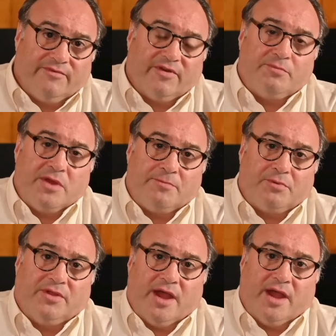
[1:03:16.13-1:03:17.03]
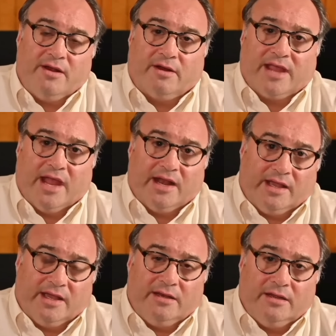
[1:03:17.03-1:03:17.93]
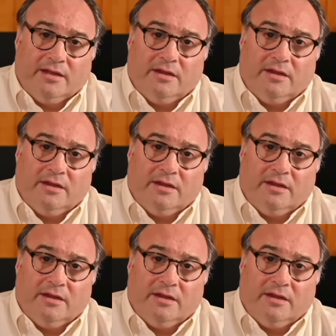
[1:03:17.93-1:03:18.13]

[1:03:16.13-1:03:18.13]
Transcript: for the people that are getting it,